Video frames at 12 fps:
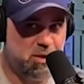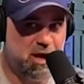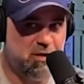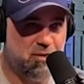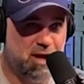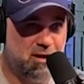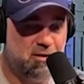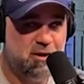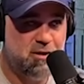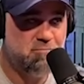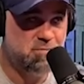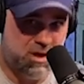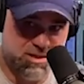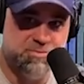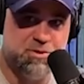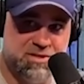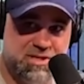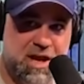but I ran
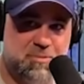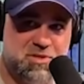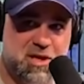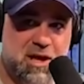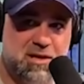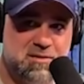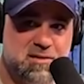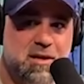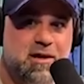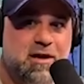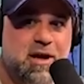multiple stop signs.